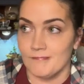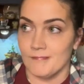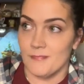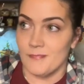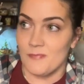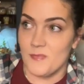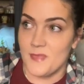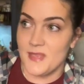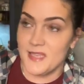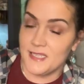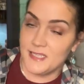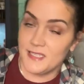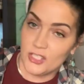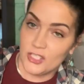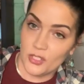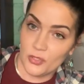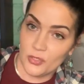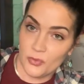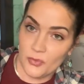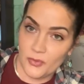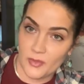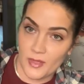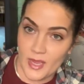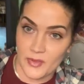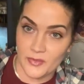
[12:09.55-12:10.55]
mid
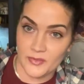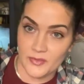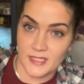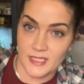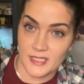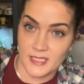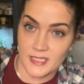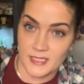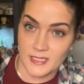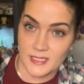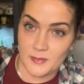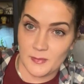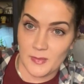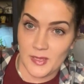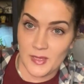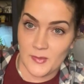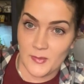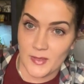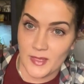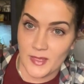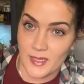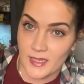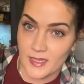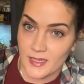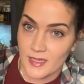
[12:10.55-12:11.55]
2000s
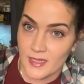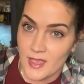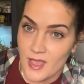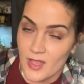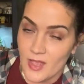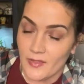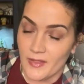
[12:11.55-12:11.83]
maybe?